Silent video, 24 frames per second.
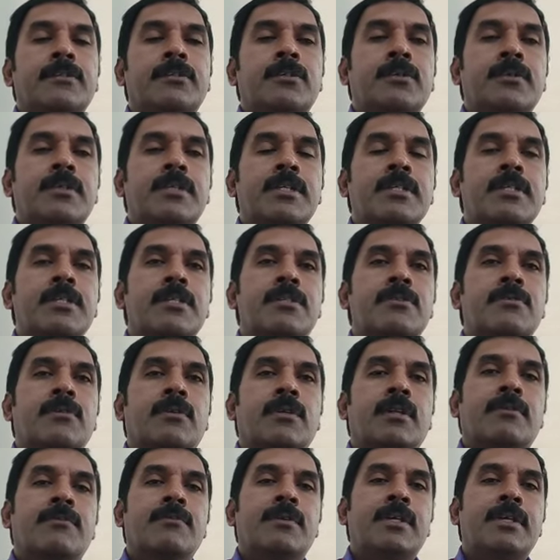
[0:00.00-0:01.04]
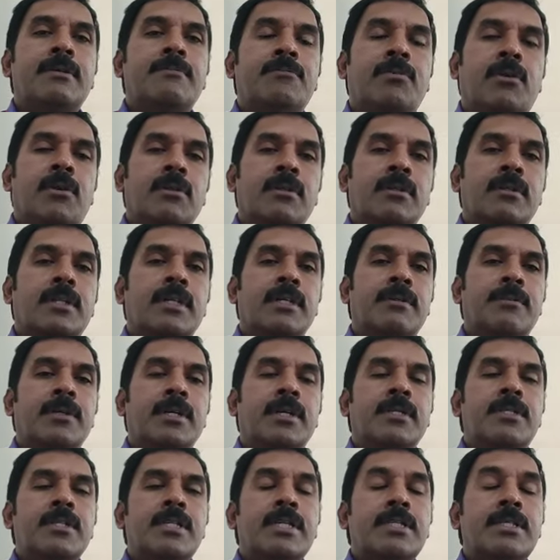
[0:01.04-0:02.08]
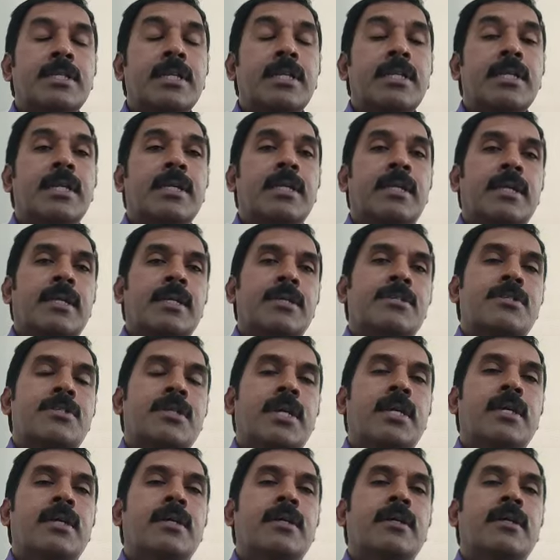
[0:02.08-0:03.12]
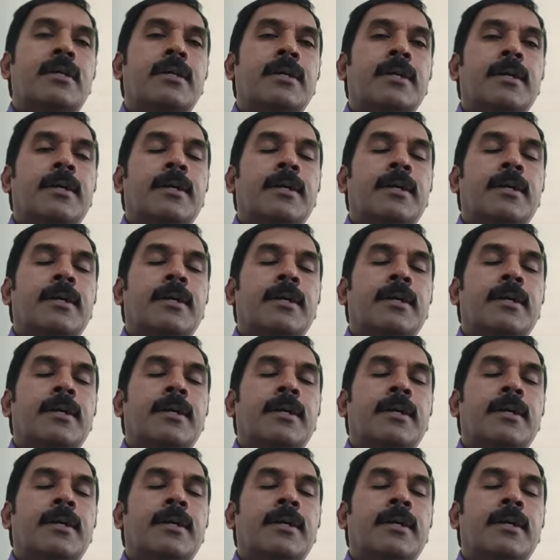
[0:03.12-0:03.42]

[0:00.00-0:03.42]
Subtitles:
So this is one of the important things because easily they can understand